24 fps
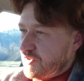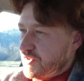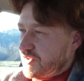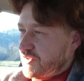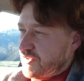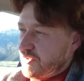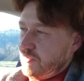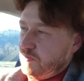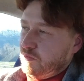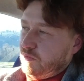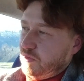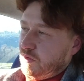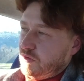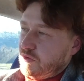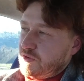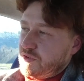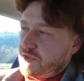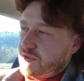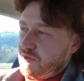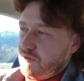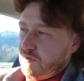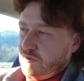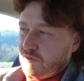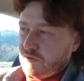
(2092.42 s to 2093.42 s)

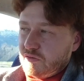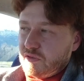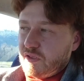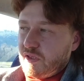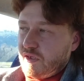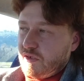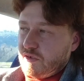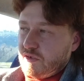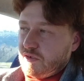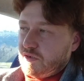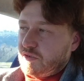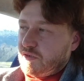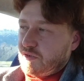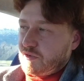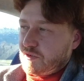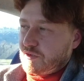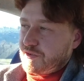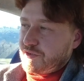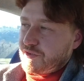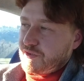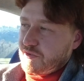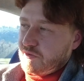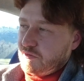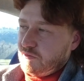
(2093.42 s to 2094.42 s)
symbols, not
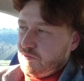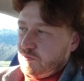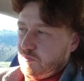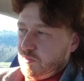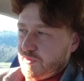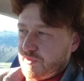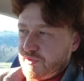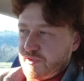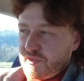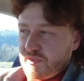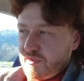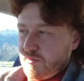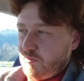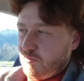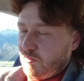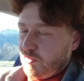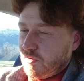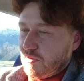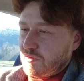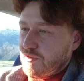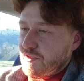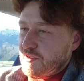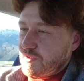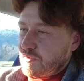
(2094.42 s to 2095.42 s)
characters, but
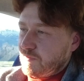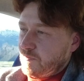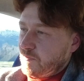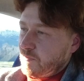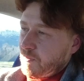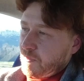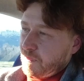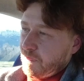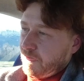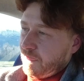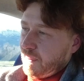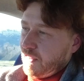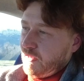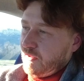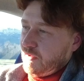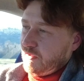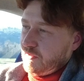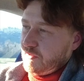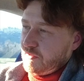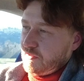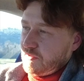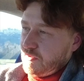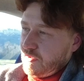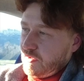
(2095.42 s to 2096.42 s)
symbols.
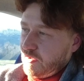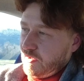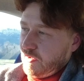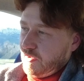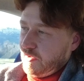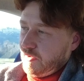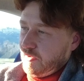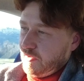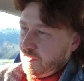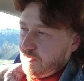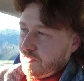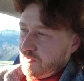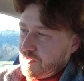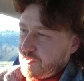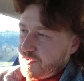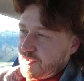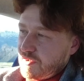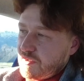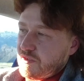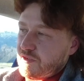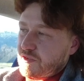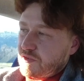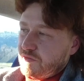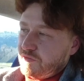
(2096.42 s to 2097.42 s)
And
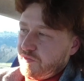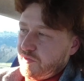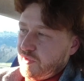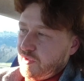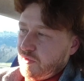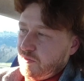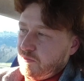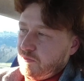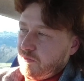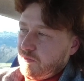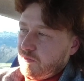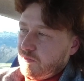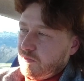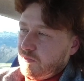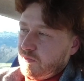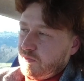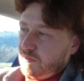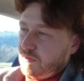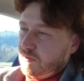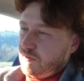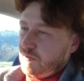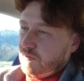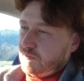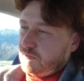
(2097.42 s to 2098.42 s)
6 of them
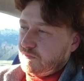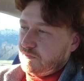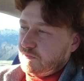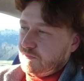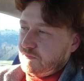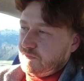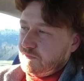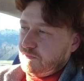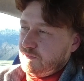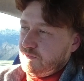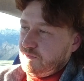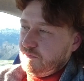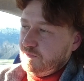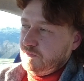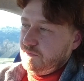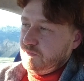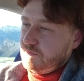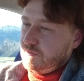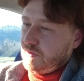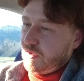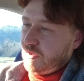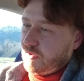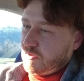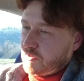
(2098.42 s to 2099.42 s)

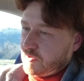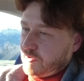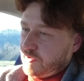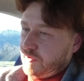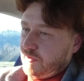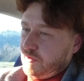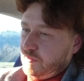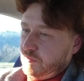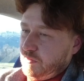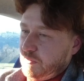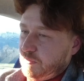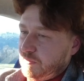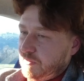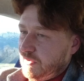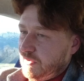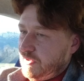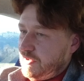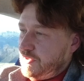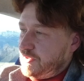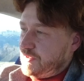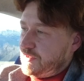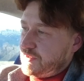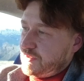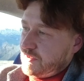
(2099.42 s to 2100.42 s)
are going to
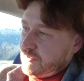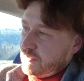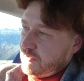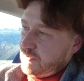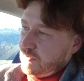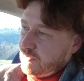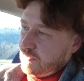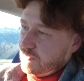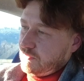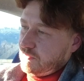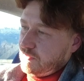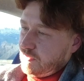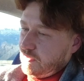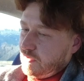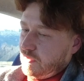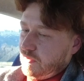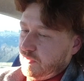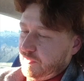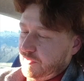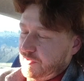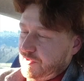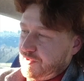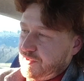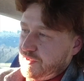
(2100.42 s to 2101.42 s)
placed
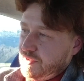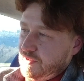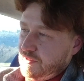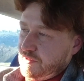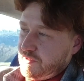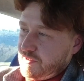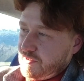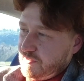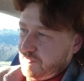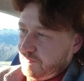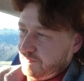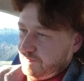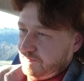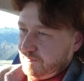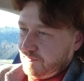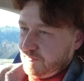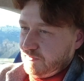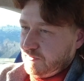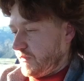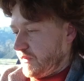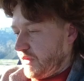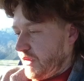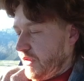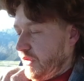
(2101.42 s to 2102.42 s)
on the seats.
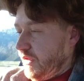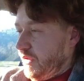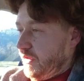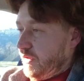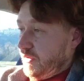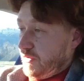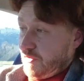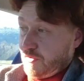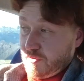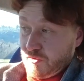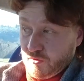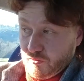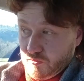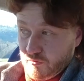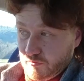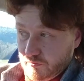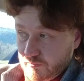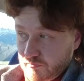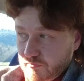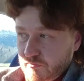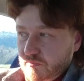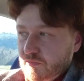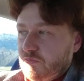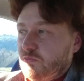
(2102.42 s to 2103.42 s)
So
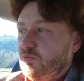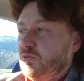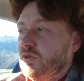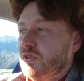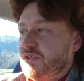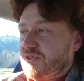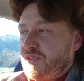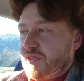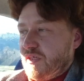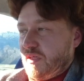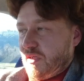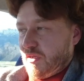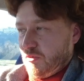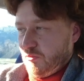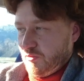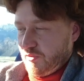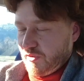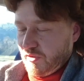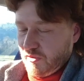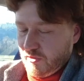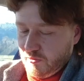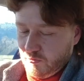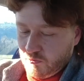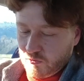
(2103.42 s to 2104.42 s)
we'll see
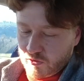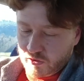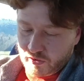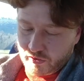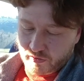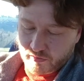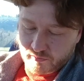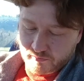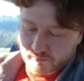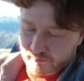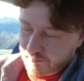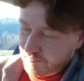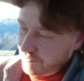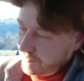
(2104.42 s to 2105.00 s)
how it's gonna work,